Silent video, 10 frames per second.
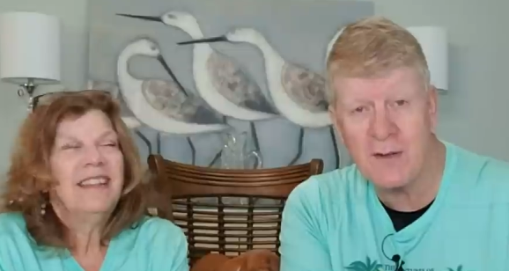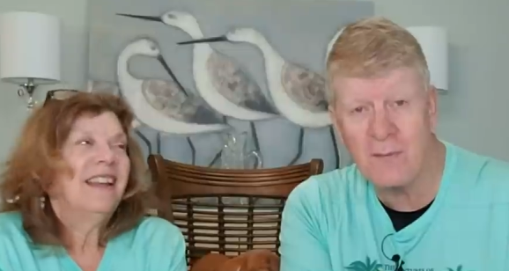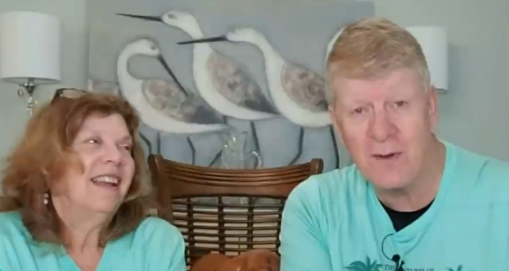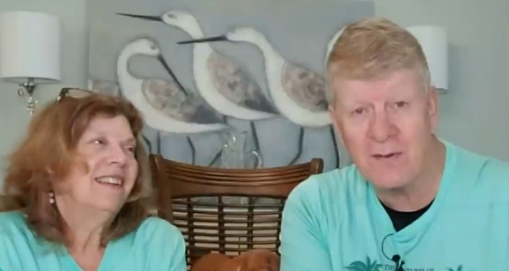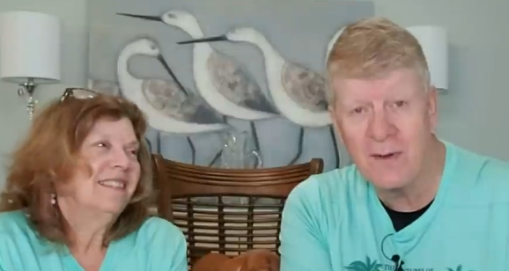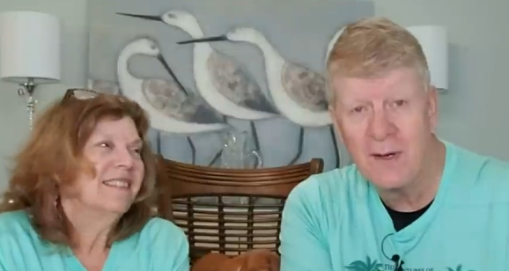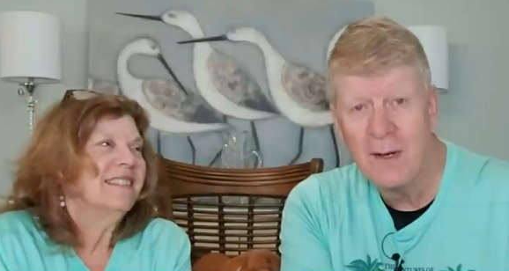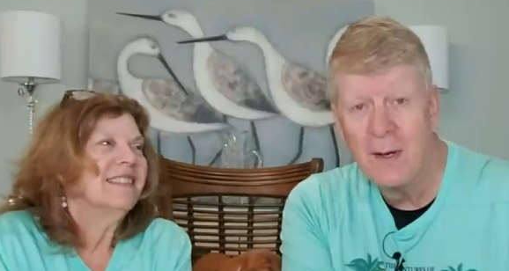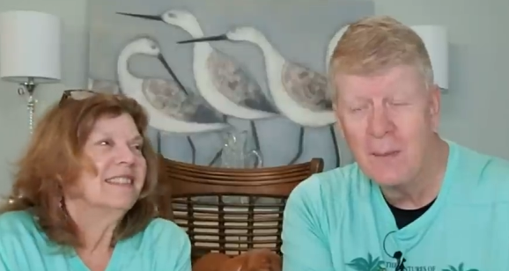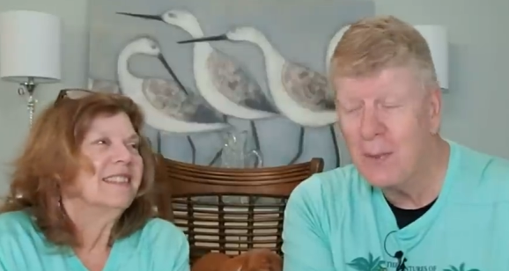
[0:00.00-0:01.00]
Speaker 1: that yeah. we've
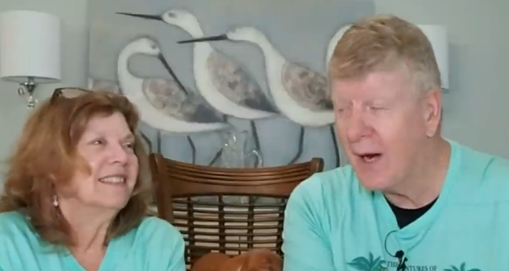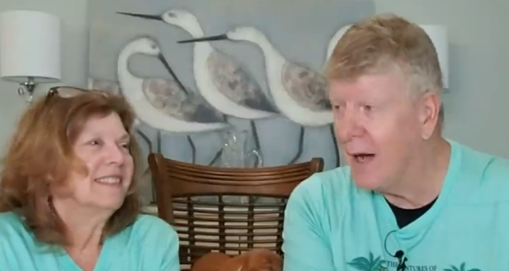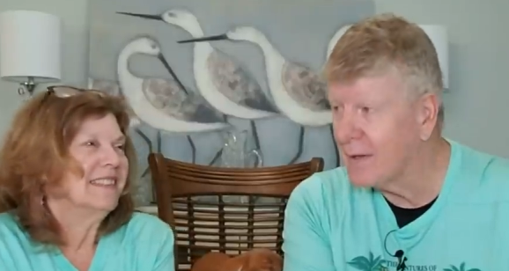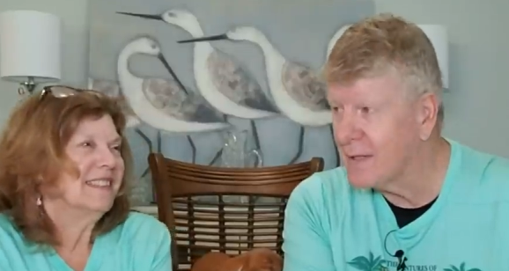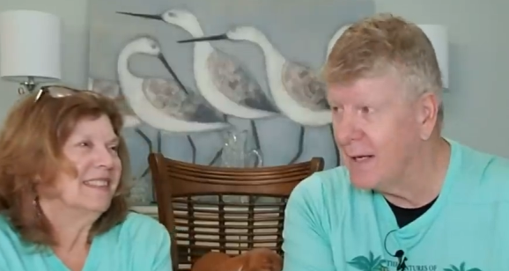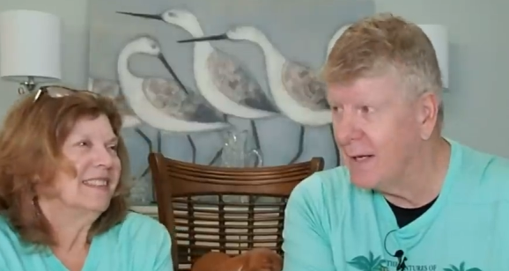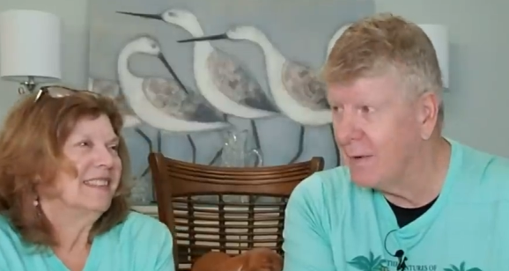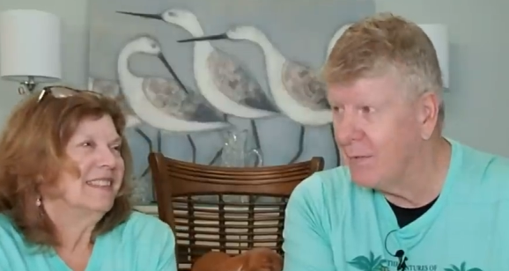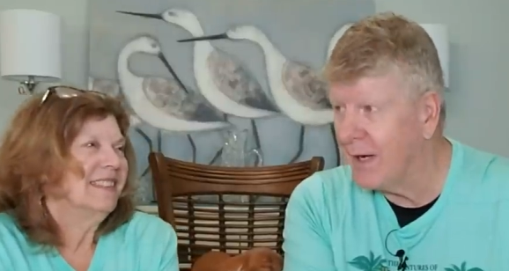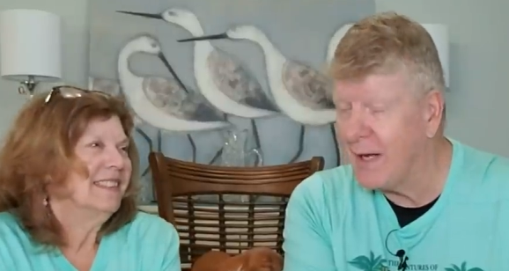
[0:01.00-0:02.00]
put out
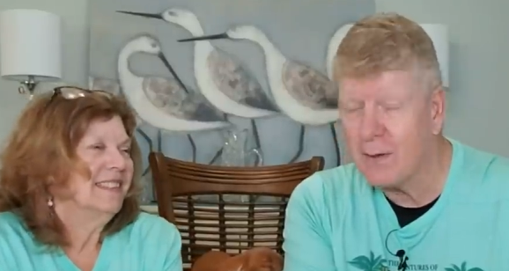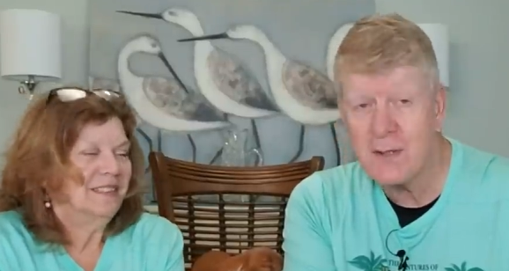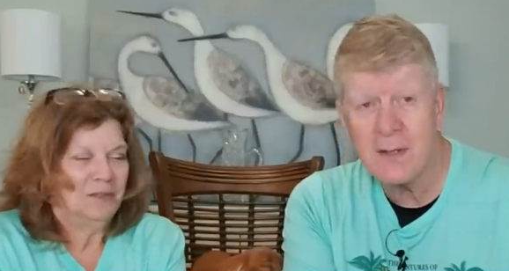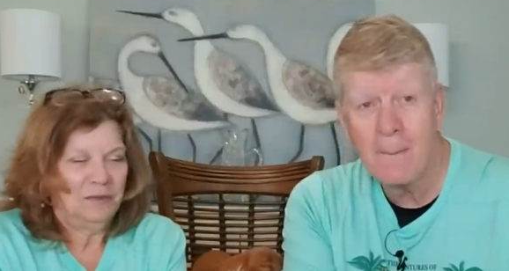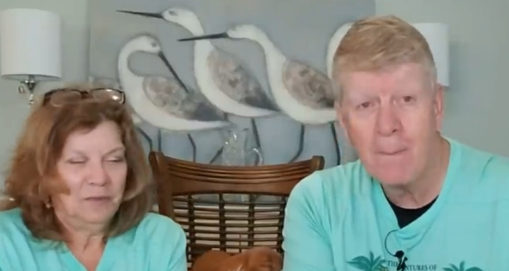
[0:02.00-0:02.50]
uh, videos.